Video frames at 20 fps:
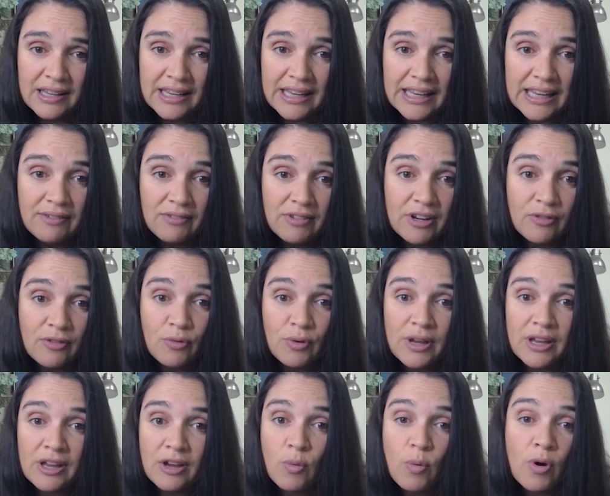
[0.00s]
Even if
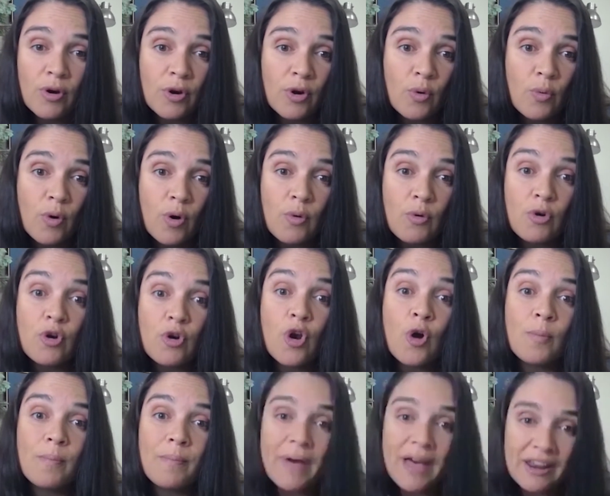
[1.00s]
we quote unquote
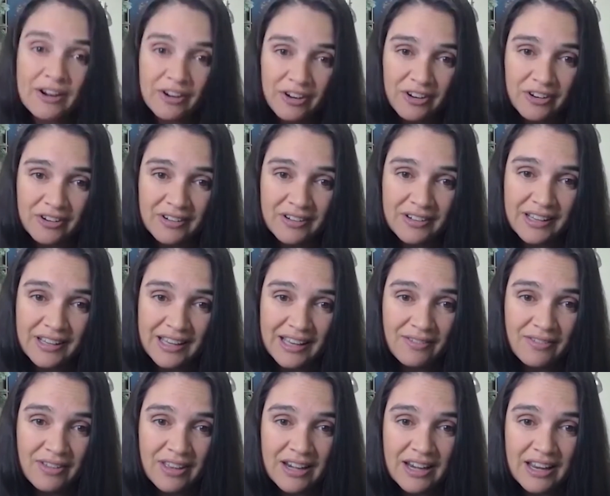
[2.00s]
know better,
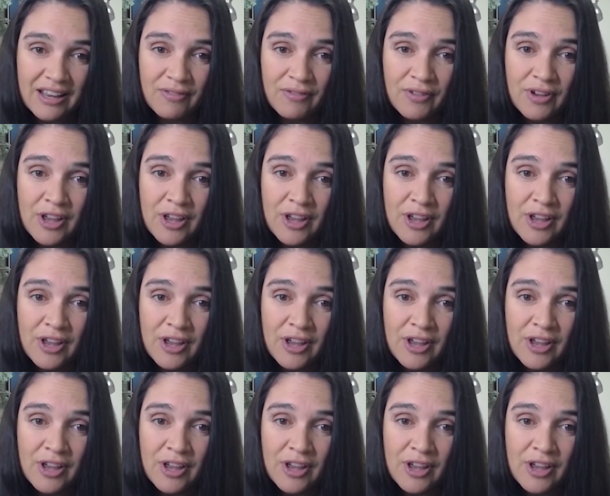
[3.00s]
even if,